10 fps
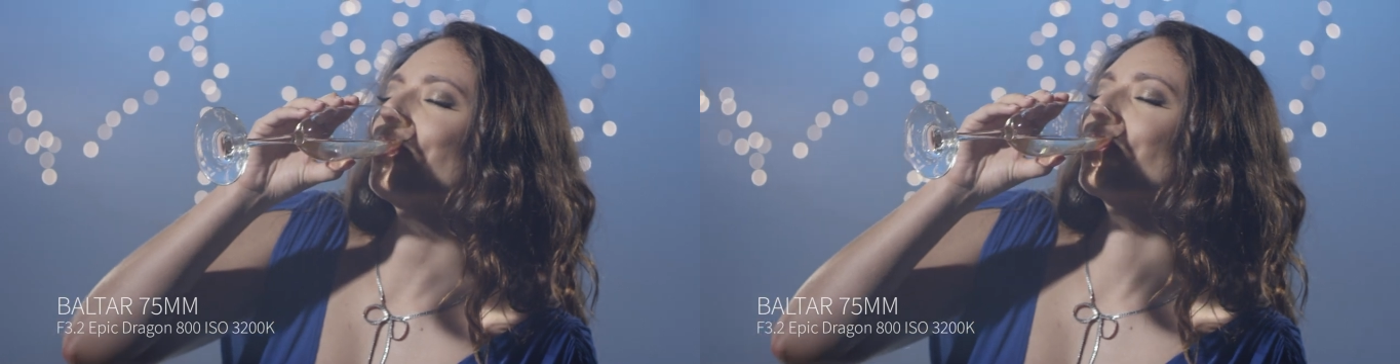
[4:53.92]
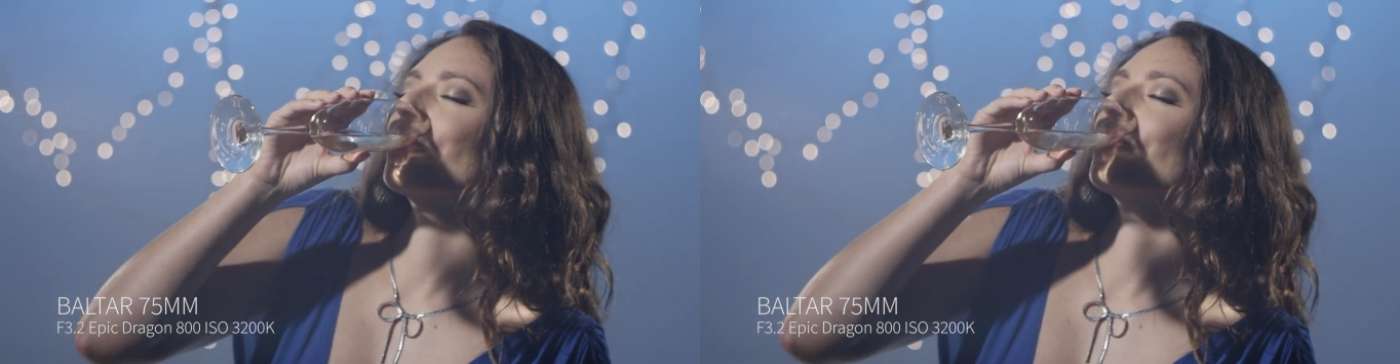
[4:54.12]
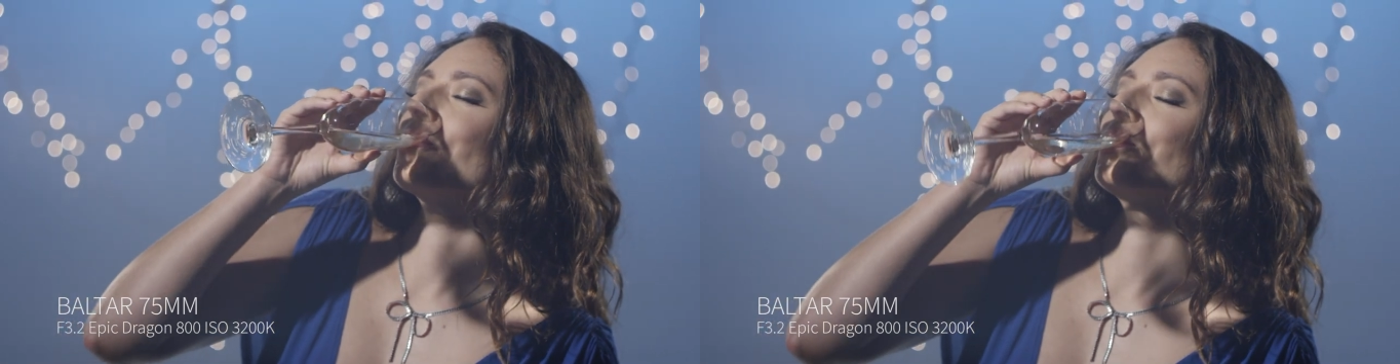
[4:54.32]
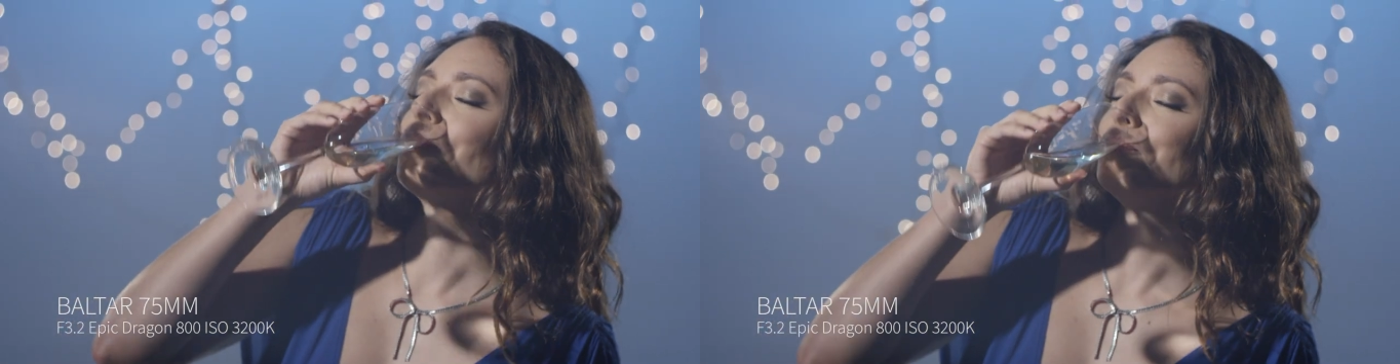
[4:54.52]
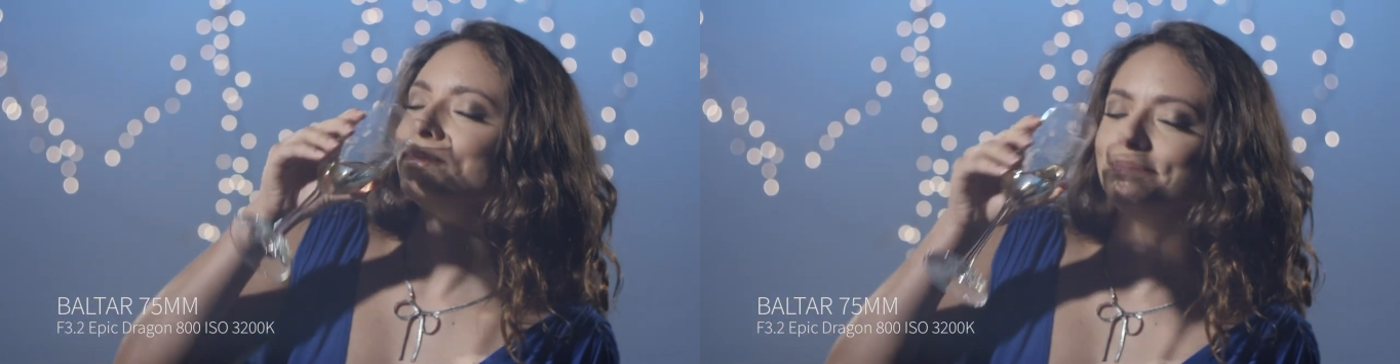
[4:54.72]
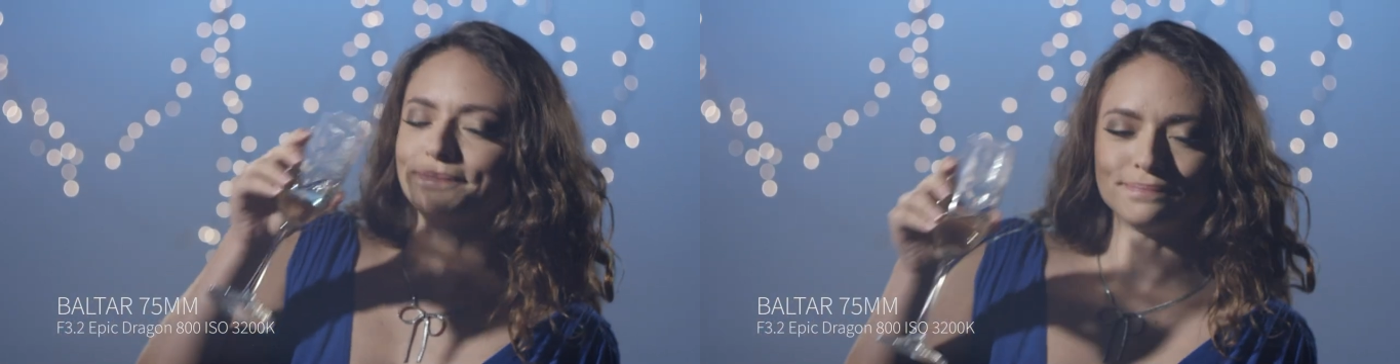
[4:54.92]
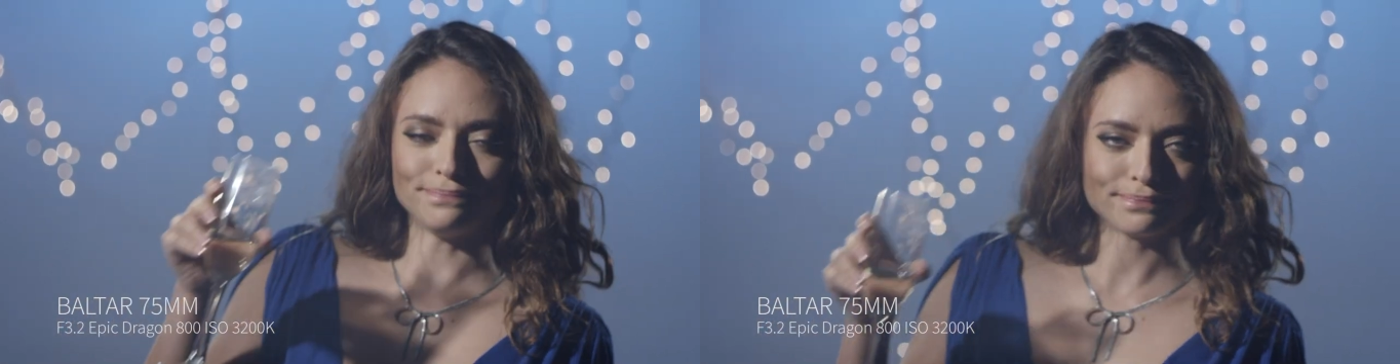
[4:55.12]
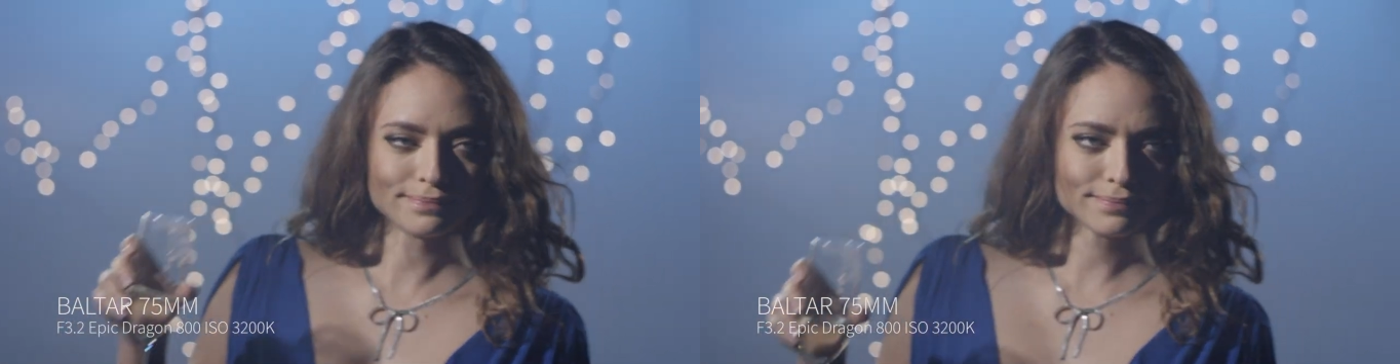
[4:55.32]
Okay, no. that's enough.
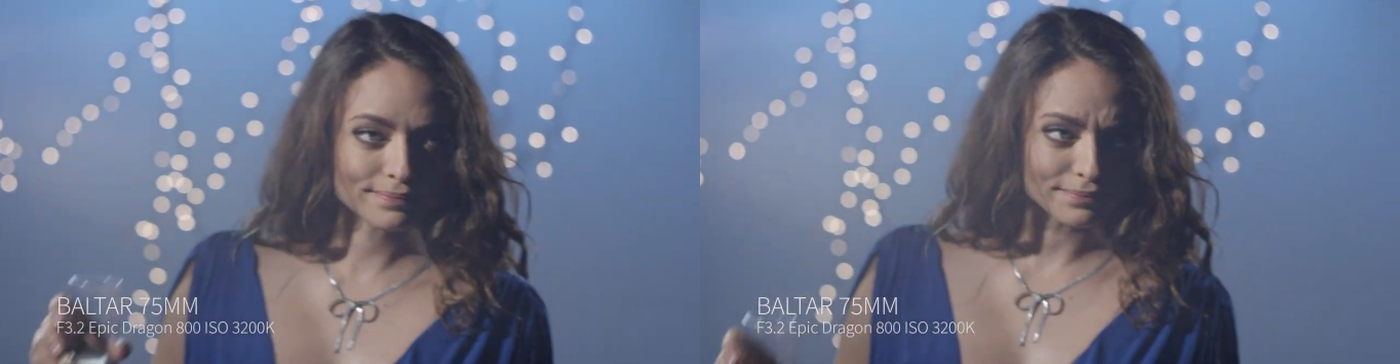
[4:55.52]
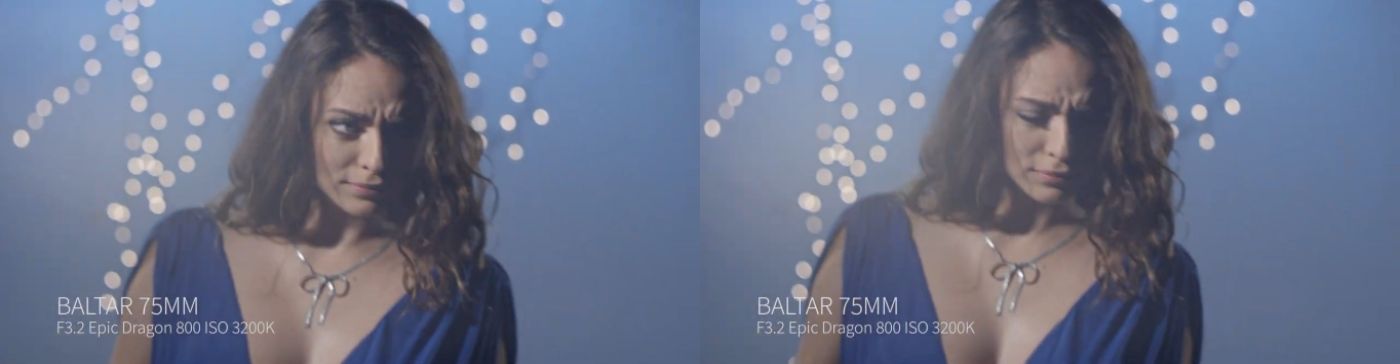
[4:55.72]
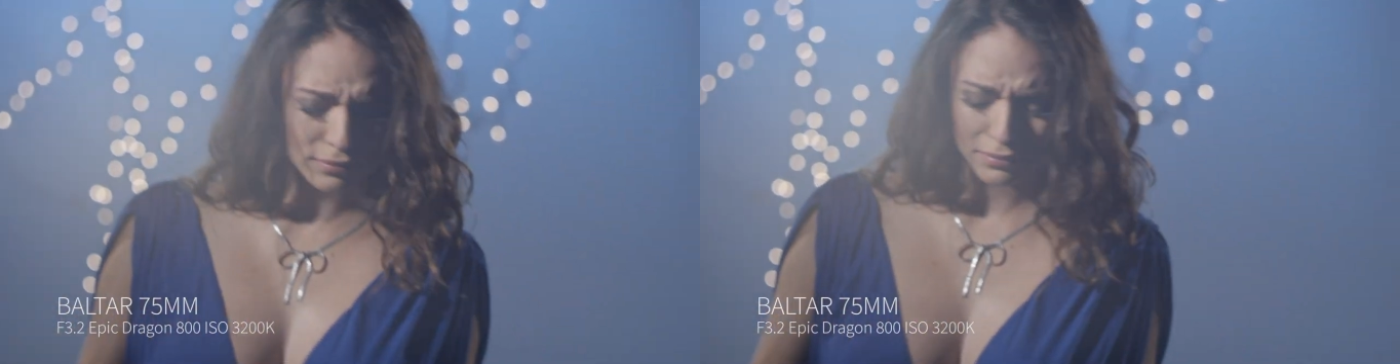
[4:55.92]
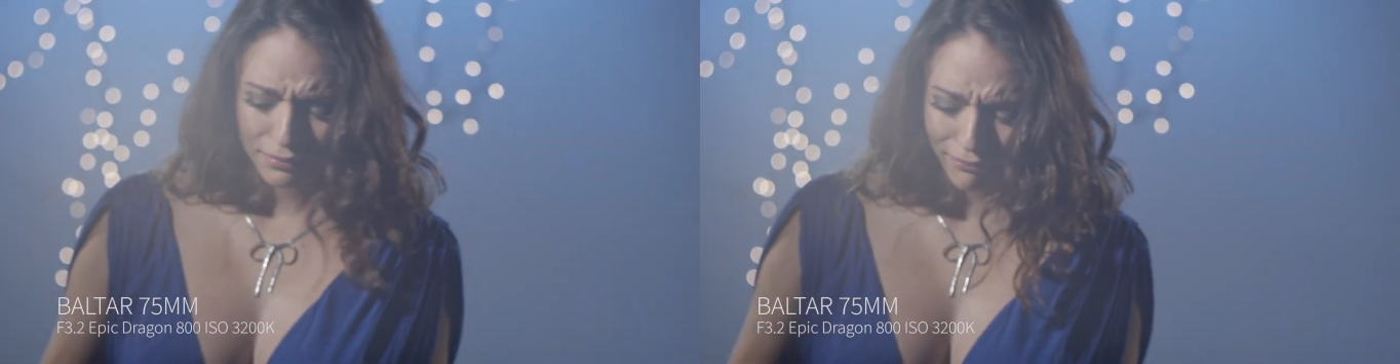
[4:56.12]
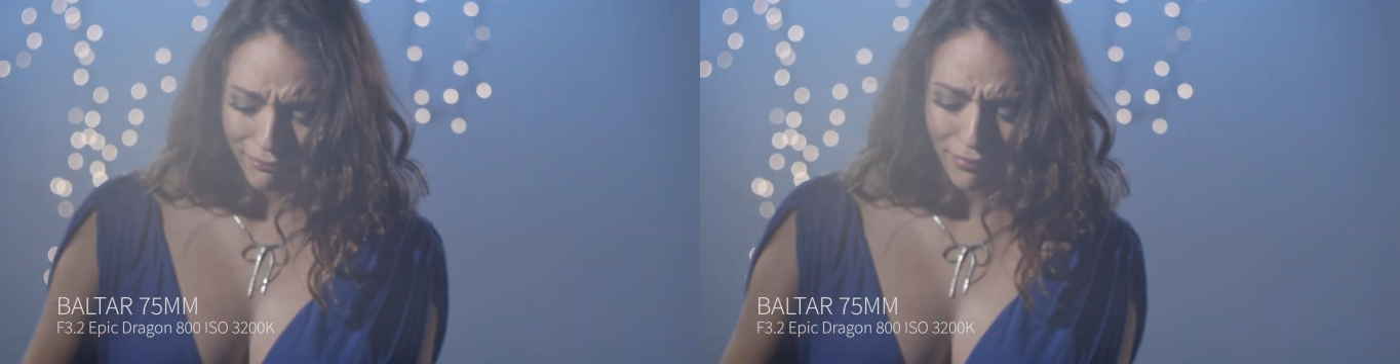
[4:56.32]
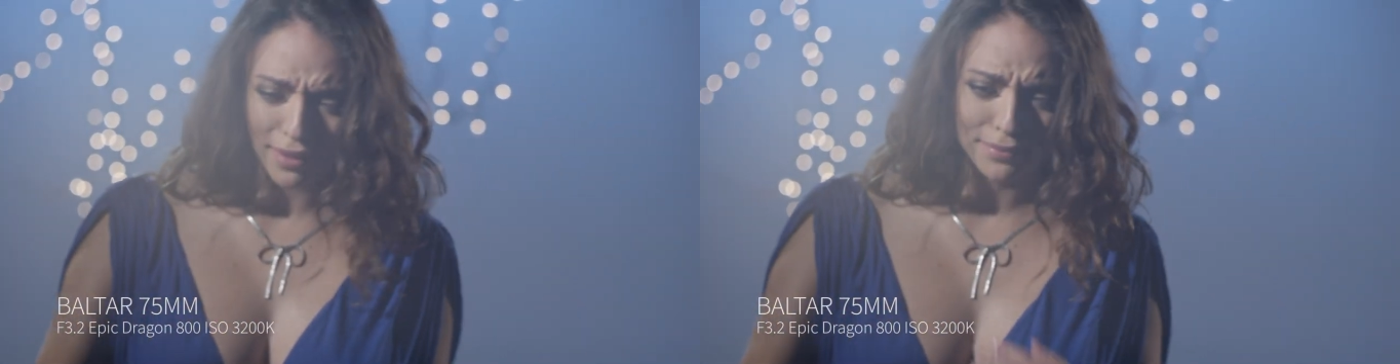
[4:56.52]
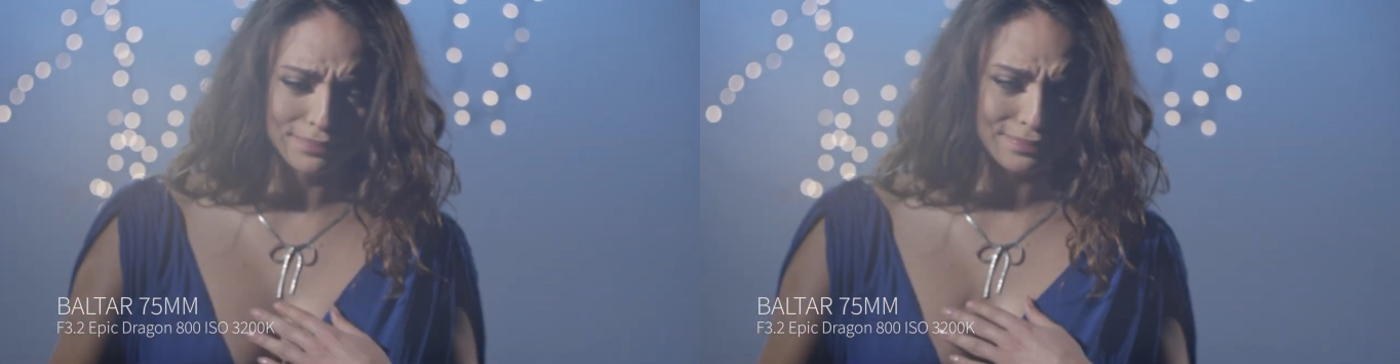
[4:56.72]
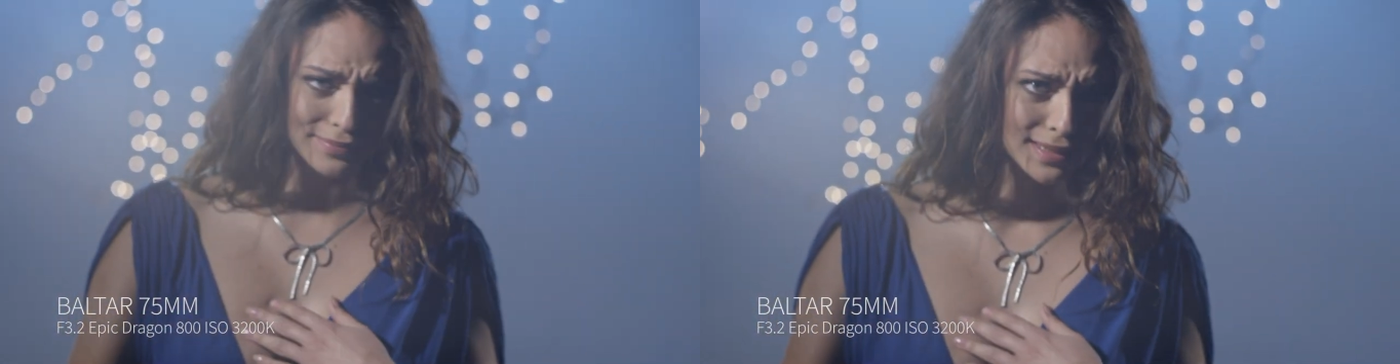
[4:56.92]
Thank you.
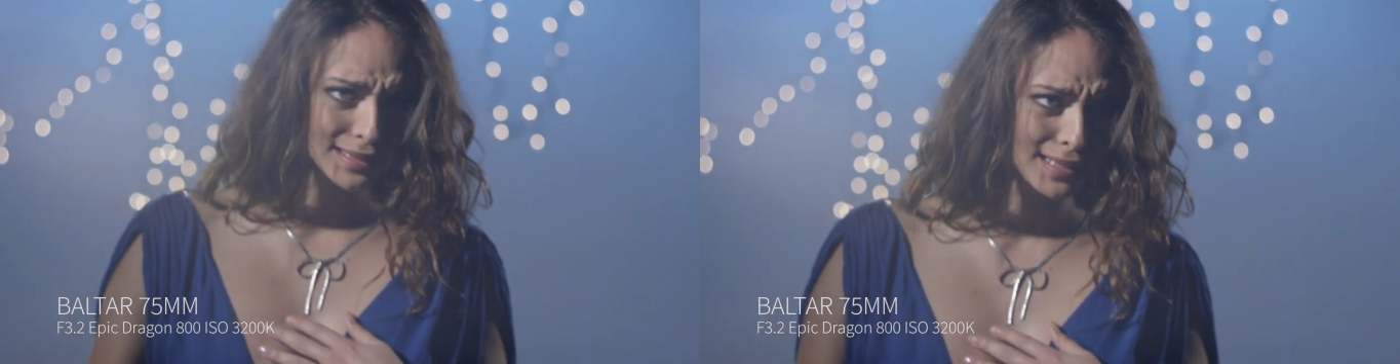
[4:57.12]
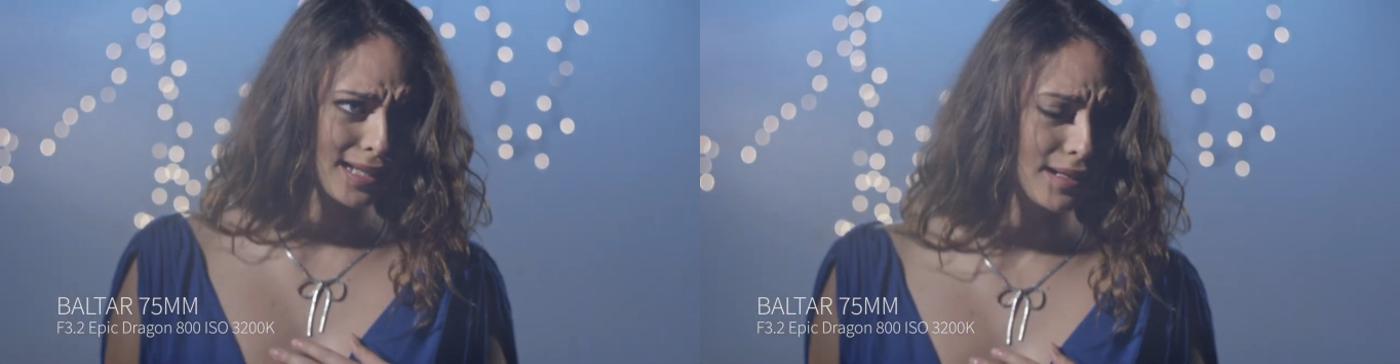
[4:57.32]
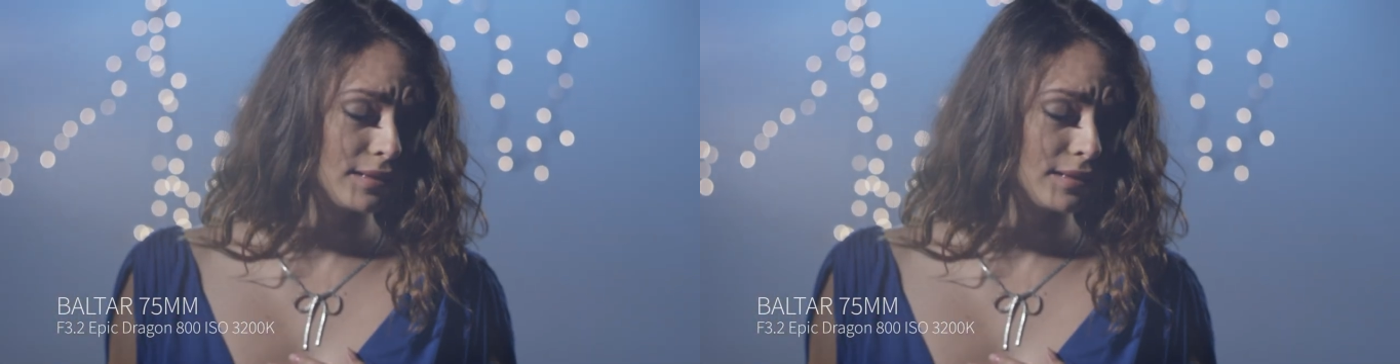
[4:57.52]
Thank you.